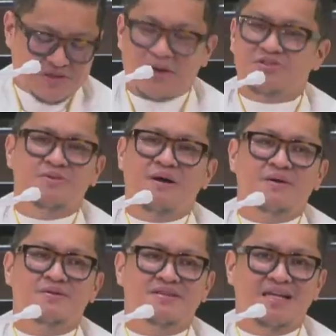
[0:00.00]
talks
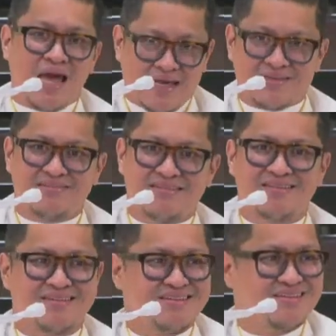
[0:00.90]
about the light.
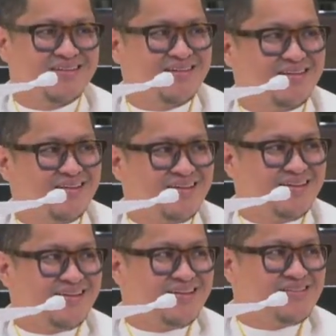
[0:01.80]

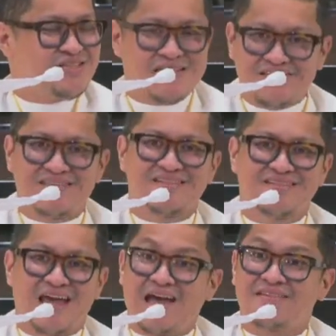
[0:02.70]

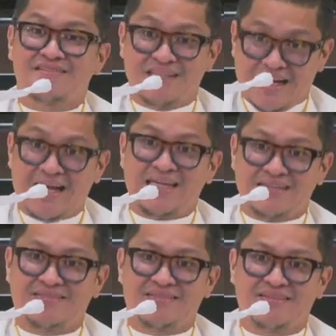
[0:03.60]
Jesus as the
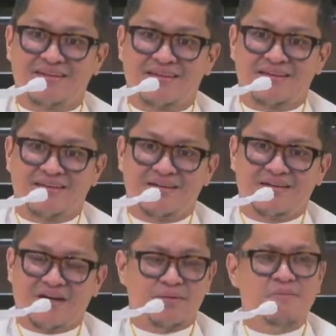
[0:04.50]
light.
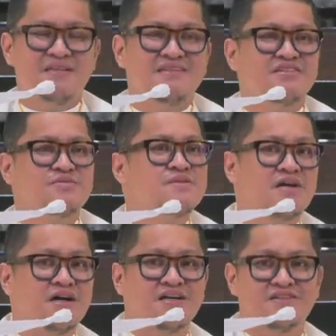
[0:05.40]
Or maybe this is
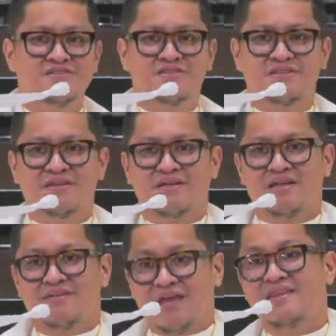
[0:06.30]
because
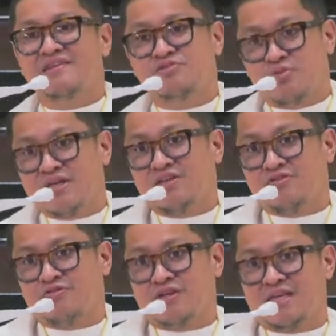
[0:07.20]
that is one
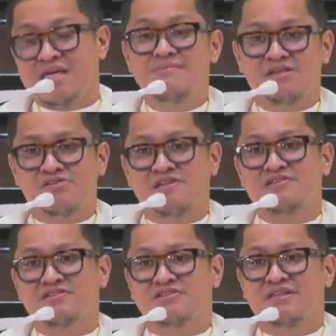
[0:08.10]
of the
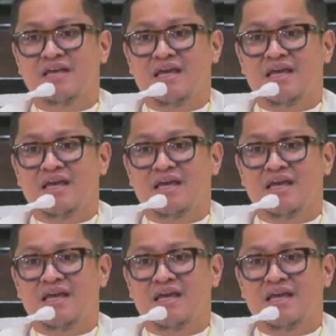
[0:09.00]
images